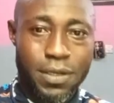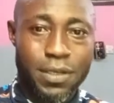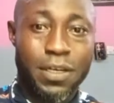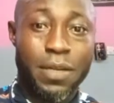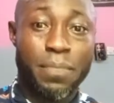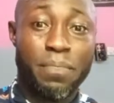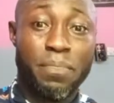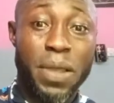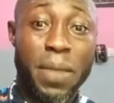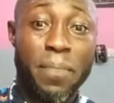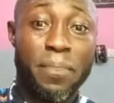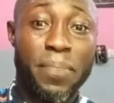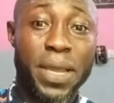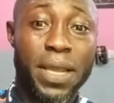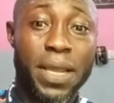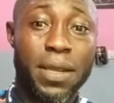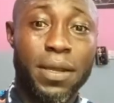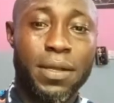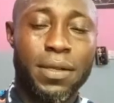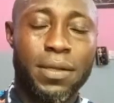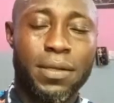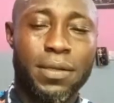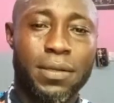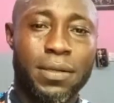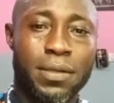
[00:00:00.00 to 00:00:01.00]
the pepper
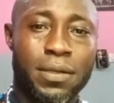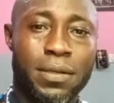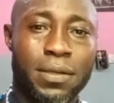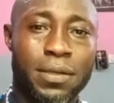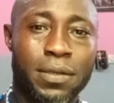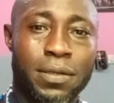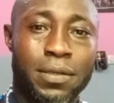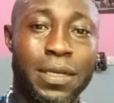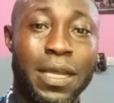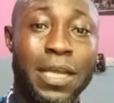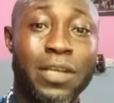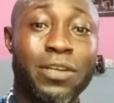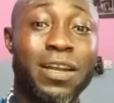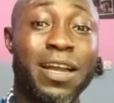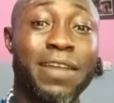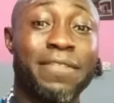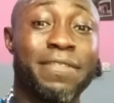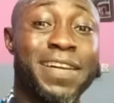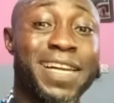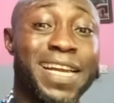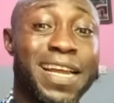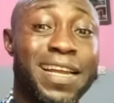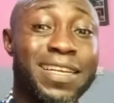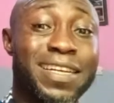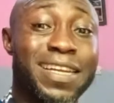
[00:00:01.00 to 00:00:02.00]
that you
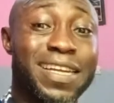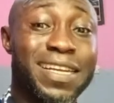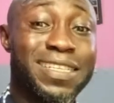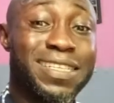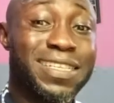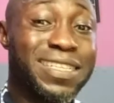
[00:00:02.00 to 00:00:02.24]
have grinded,